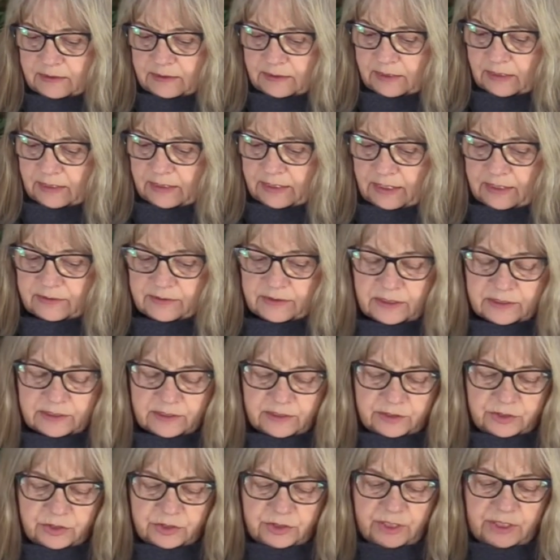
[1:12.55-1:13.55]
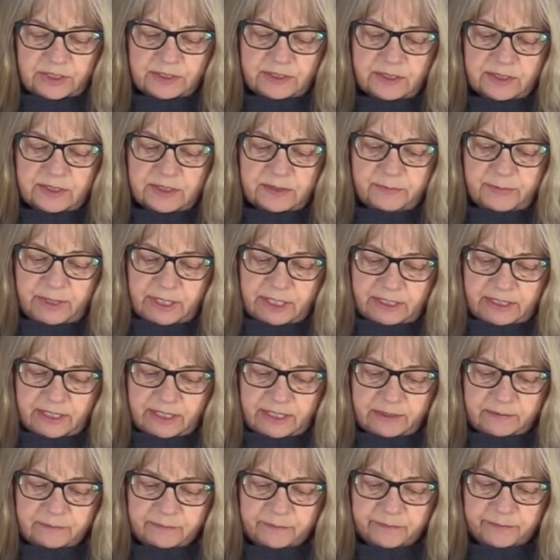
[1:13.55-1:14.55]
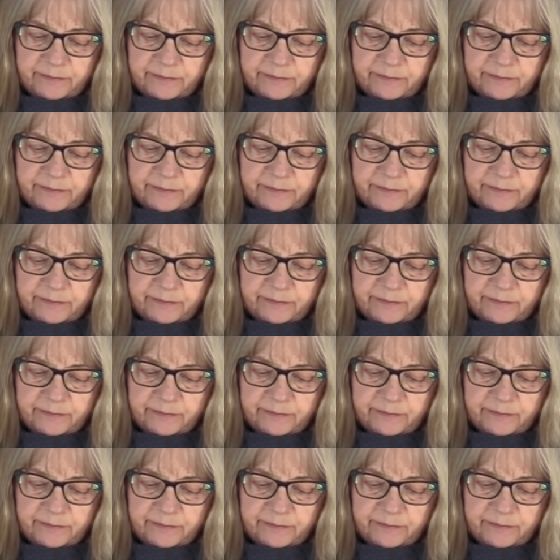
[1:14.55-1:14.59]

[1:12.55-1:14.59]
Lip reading: Again, this is Jesus speaking.